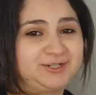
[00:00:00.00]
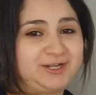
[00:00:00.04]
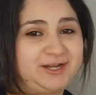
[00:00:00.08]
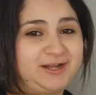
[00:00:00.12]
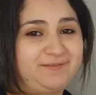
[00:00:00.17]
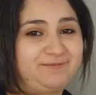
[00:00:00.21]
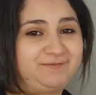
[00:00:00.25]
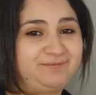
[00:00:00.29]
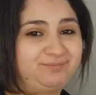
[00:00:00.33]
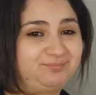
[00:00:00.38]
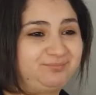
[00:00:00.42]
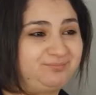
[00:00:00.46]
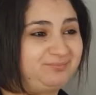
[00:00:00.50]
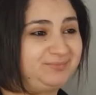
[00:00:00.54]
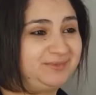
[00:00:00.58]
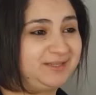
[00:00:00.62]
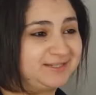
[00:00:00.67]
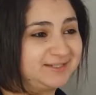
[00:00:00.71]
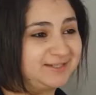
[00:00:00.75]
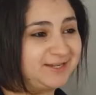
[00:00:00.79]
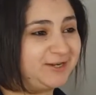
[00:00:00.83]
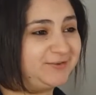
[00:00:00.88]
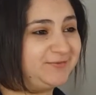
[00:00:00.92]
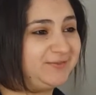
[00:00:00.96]
I've
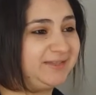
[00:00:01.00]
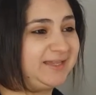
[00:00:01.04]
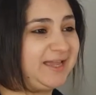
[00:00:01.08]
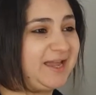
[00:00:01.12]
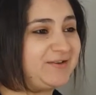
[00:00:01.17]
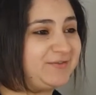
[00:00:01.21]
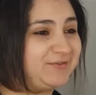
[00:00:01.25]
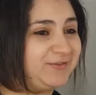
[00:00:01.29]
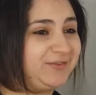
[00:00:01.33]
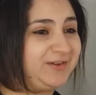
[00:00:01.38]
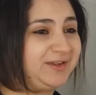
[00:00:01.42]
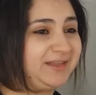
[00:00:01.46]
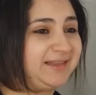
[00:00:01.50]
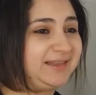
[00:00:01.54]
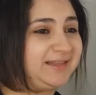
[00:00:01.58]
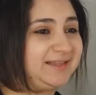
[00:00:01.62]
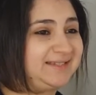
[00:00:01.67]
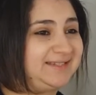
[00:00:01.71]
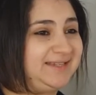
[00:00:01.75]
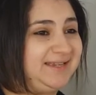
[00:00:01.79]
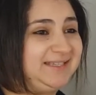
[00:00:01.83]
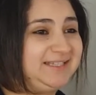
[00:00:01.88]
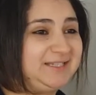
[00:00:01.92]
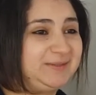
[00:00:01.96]
discovered that everything
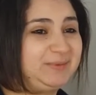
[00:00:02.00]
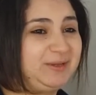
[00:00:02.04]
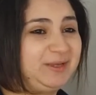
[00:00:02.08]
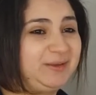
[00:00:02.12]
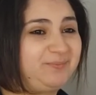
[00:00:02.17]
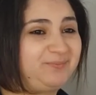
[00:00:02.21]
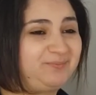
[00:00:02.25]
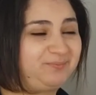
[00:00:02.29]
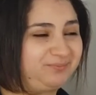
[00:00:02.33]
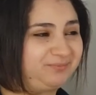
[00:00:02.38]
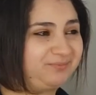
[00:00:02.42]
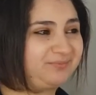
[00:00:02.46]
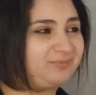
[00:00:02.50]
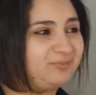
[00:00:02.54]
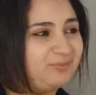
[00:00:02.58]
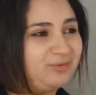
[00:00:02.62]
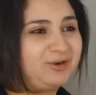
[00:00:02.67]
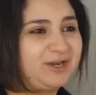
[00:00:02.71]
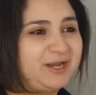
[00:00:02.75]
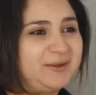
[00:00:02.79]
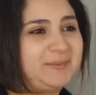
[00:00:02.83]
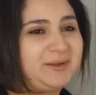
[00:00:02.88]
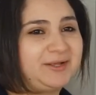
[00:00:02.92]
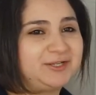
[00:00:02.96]
said to be
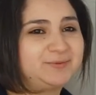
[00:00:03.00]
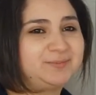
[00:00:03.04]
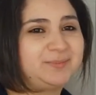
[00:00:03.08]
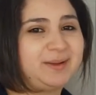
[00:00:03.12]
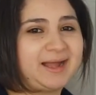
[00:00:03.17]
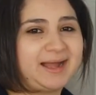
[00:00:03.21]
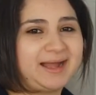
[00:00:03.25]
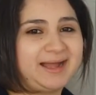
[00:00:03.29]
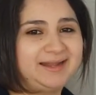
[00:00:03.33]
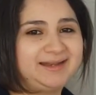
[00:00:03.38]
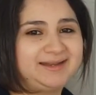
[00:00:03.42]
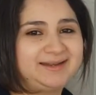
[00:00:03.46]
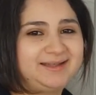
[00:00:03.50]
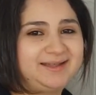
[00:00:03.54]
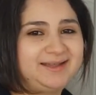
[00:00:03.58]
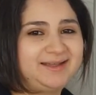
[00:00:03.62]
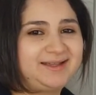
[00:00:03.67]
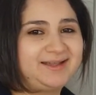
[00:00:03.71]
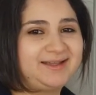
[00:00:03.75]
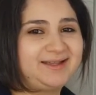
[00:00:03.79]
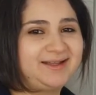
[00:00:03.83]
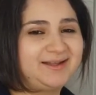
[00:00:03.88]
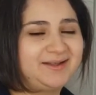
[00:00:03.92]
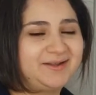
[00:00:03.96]
pretty much bad
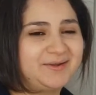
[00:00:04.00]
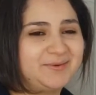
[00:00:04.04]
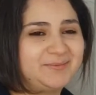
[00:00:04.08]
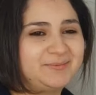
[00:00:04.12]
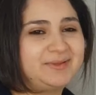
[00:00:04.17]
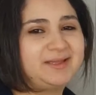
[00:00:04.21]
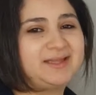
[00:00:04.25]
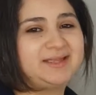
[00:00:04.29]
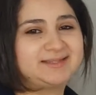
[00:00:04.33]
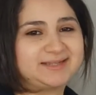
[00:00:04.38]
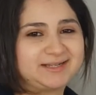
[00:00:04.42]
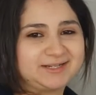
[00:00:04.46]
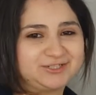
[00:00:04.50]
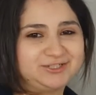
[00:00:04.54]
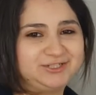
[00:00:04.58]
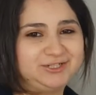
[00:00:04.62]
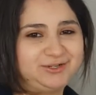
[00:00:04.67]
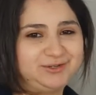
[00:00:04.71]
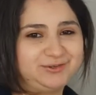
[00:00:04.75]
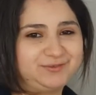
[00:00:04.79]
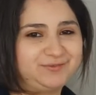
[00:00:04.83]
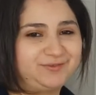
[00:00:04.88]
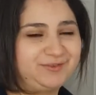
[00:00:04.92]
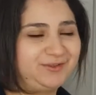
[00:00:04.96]
is actually
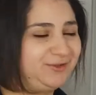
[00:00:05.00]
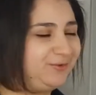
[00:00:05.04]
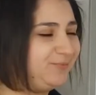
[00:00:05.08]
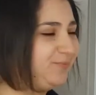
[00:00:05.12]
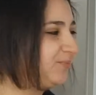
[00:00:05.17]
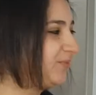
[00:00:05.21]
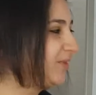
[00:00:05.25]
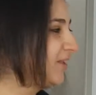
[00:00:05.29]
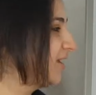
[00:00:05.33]
good for you.